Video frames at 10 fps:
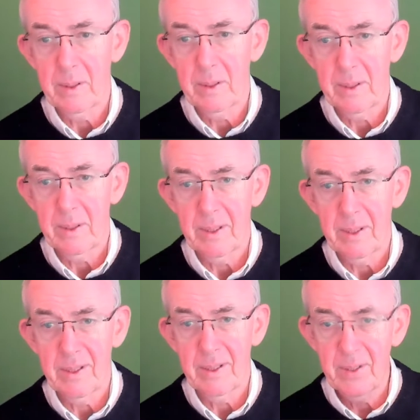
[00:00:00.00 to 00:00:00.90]
you
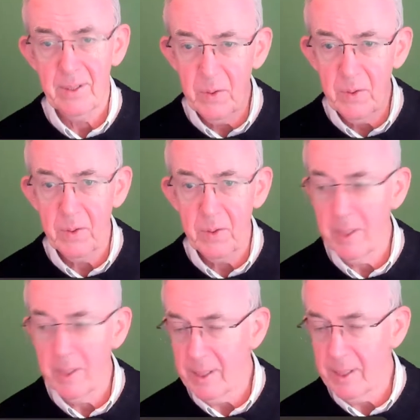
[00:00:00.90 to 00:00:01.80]
do need
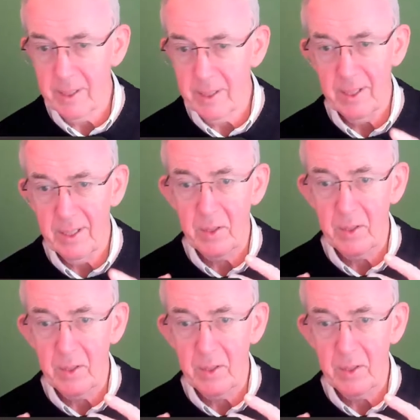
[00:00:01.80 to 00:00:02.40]
a green screen